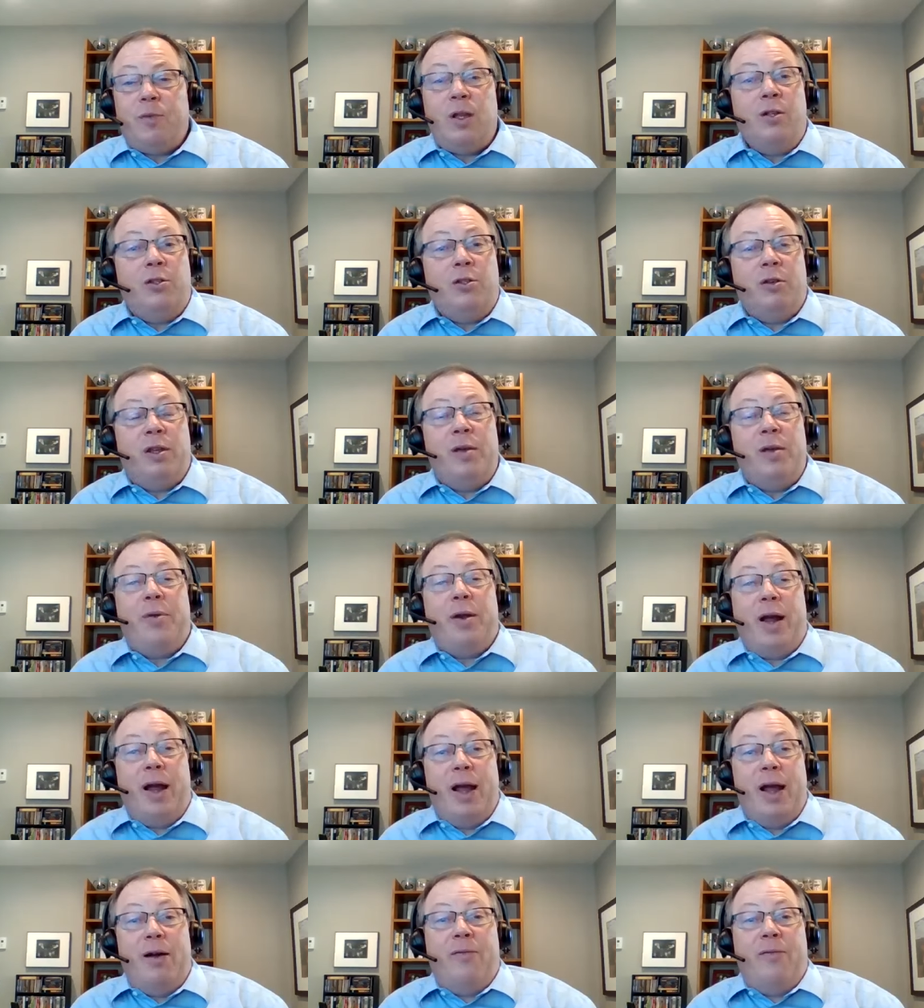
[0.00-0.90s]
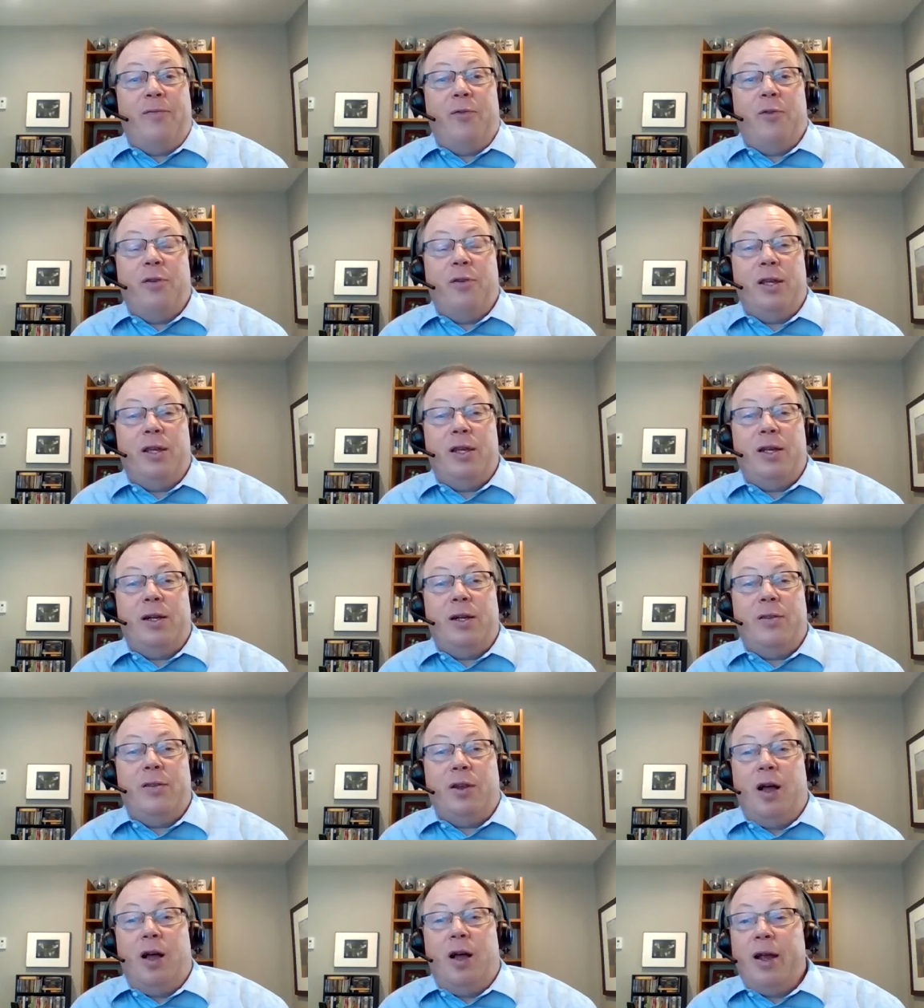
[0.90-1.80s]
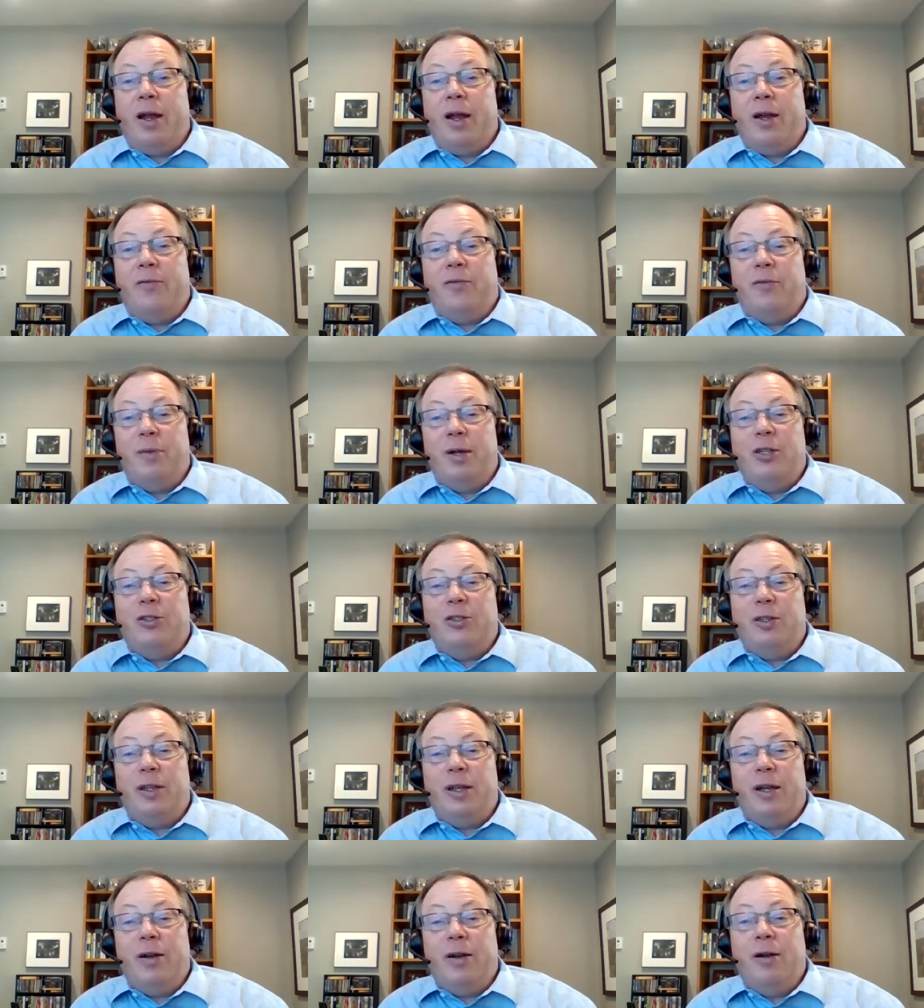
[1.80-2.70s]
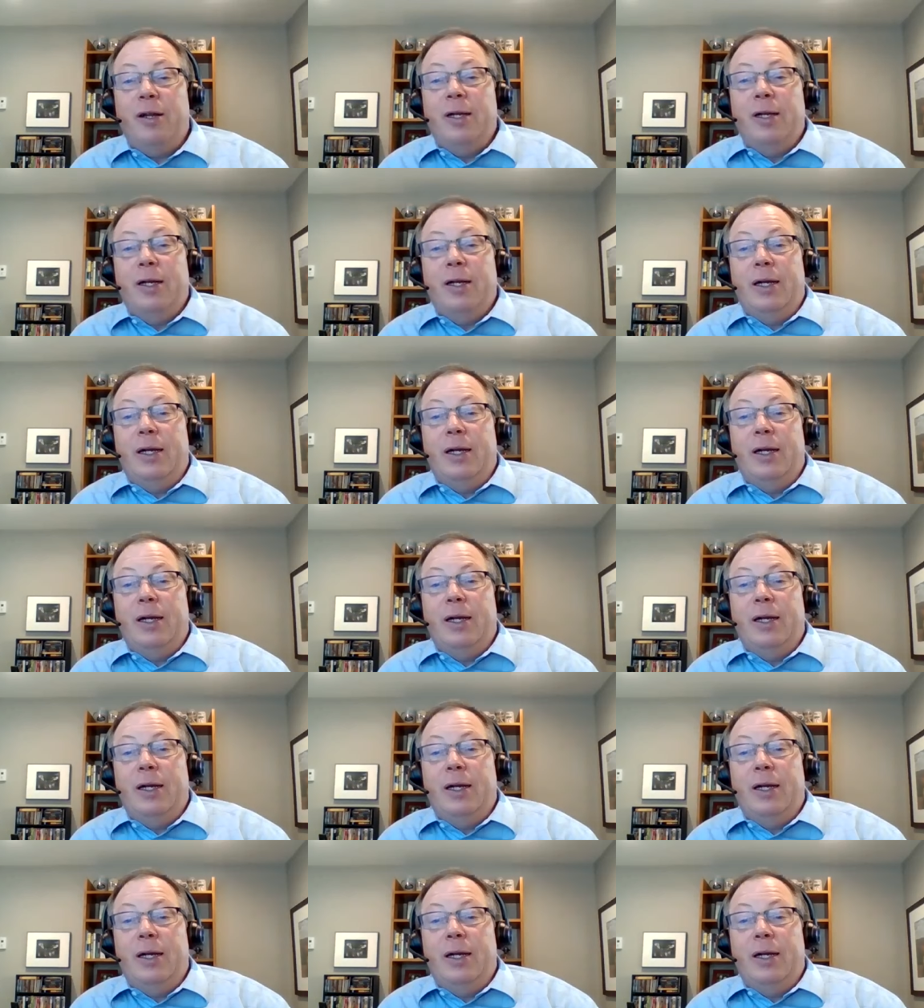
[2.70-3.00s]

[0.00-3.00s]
So keep an eye out for the uh, the login information there.